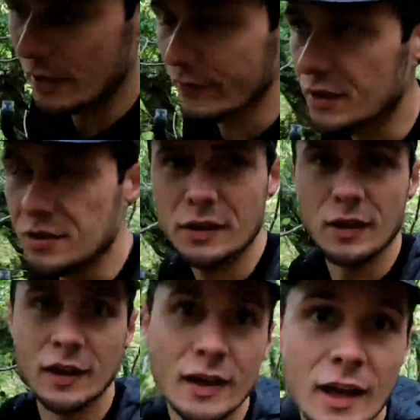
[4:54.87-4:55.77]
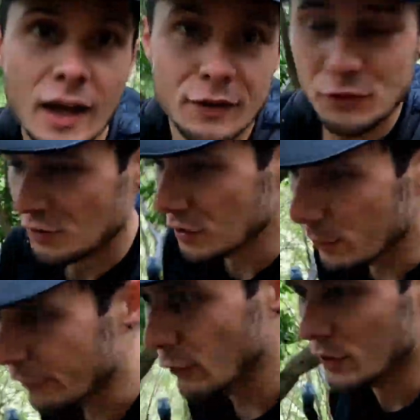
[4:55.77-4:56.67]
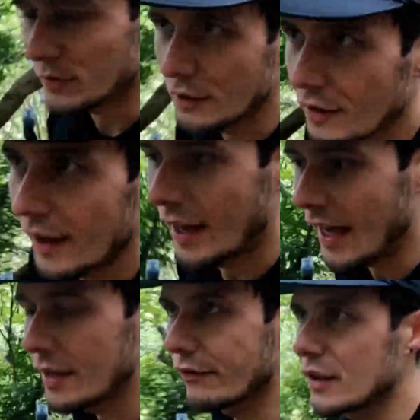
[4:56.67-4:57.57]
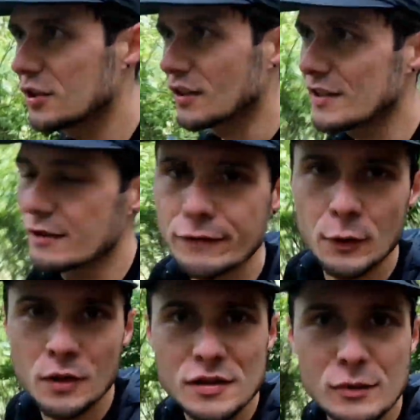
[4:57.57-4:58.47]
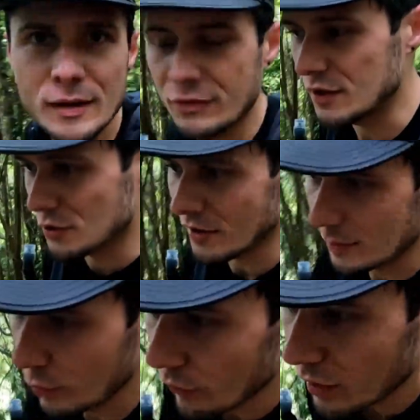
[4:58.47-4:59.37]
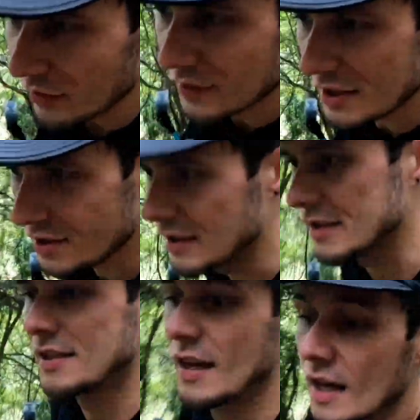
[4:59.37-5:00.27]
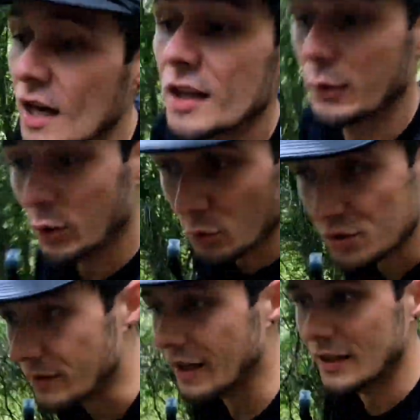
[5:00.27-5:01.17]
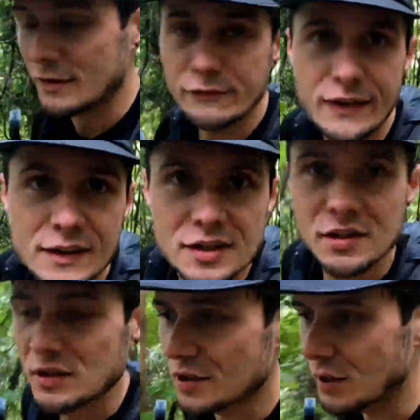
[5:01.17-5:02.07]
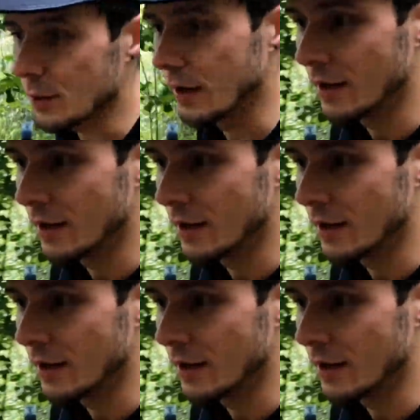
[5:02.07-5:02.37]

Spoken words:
elevation, if you tuned in before, you'll know that elevation is the focus for me for this training block rather than distance, though of course I want to get in some fair distance too.